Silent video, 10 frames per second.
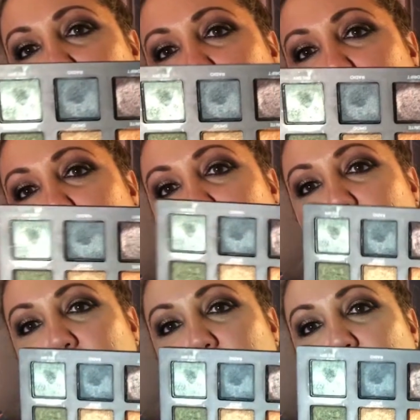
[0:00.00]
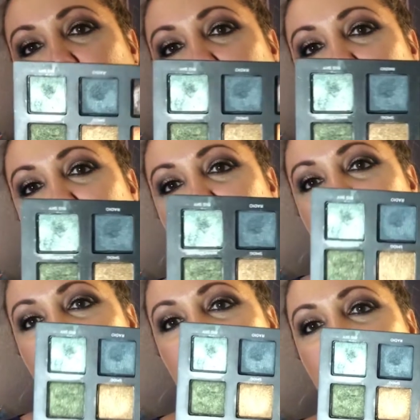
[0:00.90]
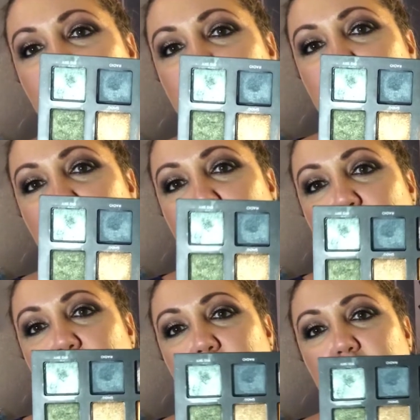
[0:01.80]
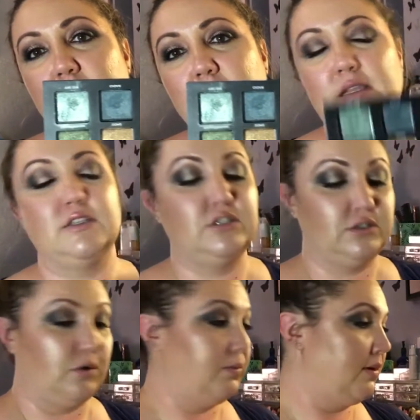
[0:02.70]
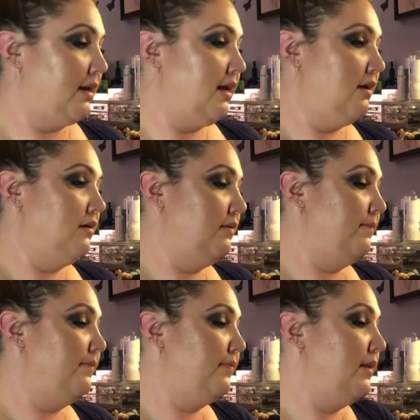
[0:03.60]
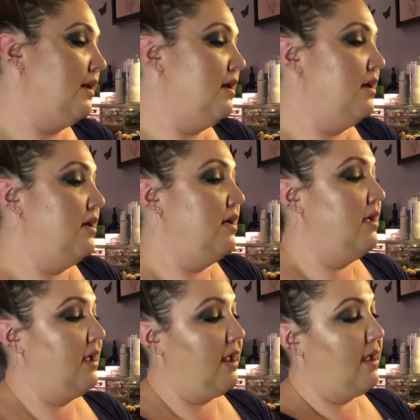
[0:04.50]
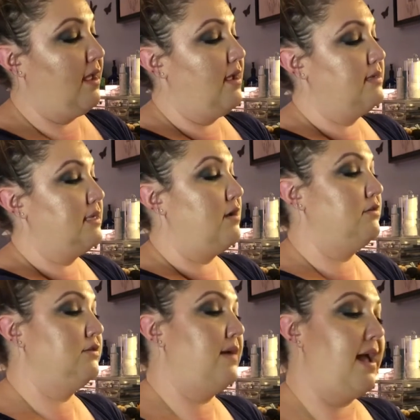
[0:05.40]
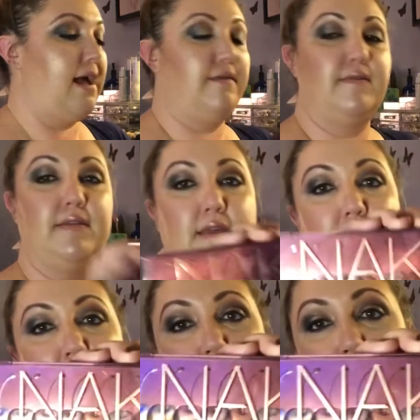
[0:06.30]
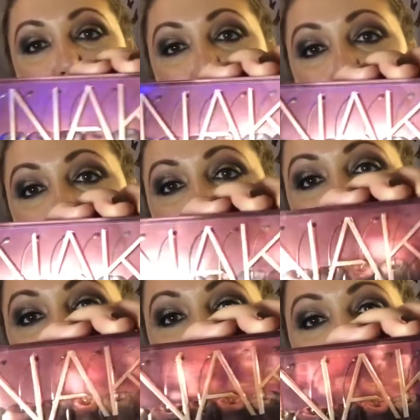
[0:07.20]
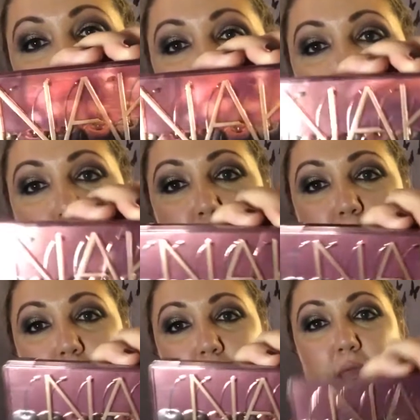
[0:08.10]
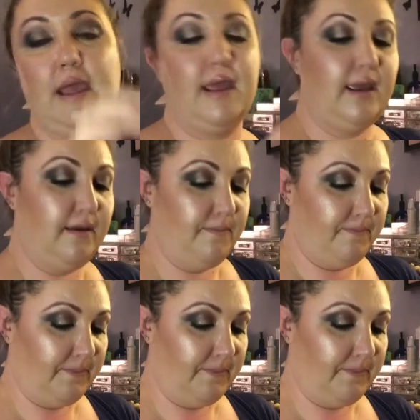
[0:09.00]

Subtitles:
And there are the colors. I love this one. It's so pretty. And I also have the Naked Cherry palette by Urban Decay.